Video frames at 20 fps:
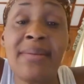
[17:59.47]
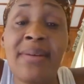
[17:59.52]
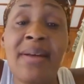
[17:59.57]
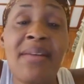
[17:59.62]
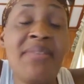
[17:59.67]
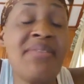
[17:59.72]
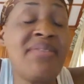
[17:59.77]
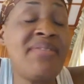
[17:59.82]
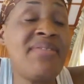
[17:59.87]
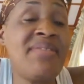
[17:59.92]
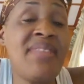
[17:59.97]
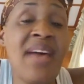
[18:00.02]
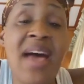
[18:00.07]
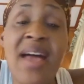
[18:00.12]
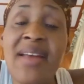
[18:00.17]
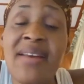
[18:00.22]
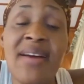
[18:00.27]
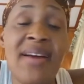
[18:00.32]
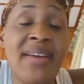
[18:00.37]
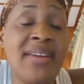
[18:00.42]
Now
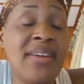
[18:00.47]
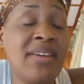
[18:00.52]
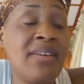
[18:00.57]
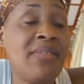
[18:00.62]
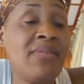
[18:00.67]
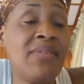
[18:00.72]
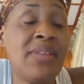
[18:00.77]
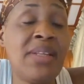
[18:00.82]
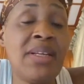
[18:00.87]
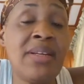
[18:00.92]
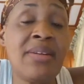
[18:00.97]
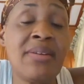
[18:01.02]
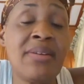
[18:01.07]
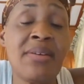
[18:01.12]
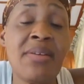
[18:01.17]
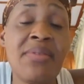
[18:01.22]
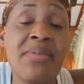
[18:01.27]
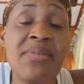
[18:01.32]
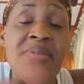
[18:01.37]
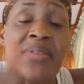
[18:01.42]
that I give
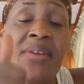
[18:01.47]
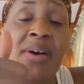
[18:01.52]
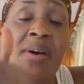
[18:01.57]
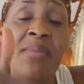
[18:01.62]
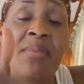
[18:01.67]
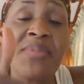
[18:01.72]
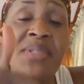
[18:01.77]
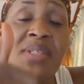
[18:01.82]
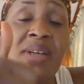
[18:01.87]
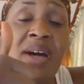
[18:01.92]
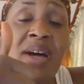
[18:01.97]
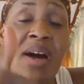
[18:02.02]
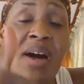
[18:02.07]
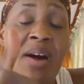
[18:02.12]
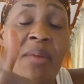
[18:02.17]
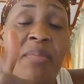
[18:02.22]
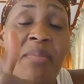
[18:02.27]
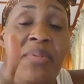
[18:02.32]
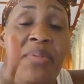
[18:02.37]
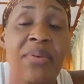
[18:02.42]
Linda thumbs
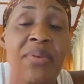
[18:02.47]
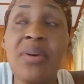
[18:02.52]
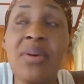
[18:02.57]
up.